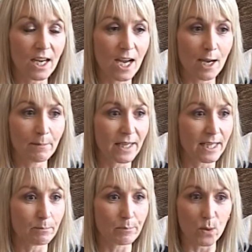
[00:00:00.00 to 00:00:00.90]

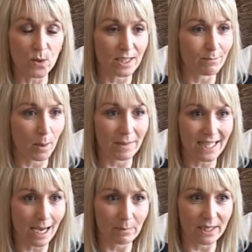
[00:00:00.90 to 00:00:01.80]
It boosted my
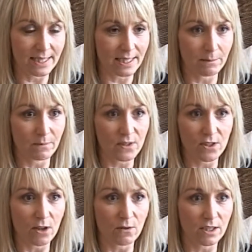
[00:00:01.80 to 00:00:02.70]
metabolism
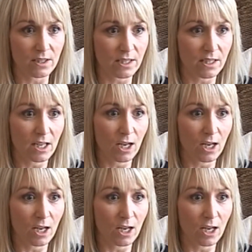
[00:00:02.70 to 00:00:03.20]
so that